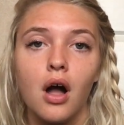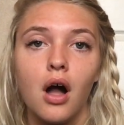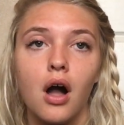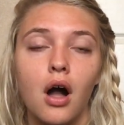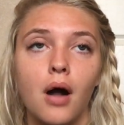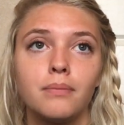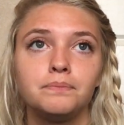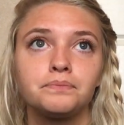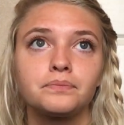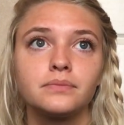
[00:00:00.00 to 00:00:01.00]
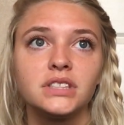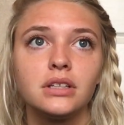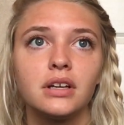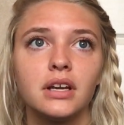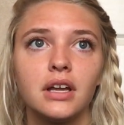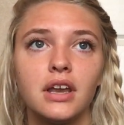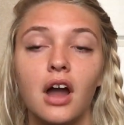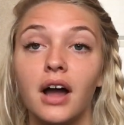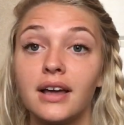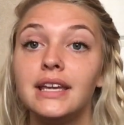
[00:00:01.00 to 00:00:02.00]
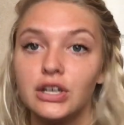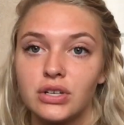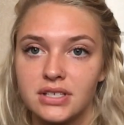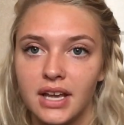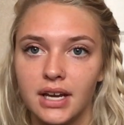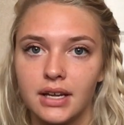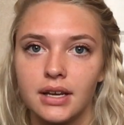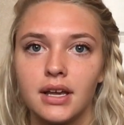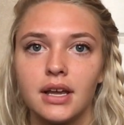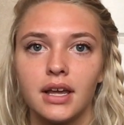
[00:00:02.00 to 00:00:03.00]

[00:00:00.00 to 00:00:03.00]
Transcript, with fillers: um, and not irritated.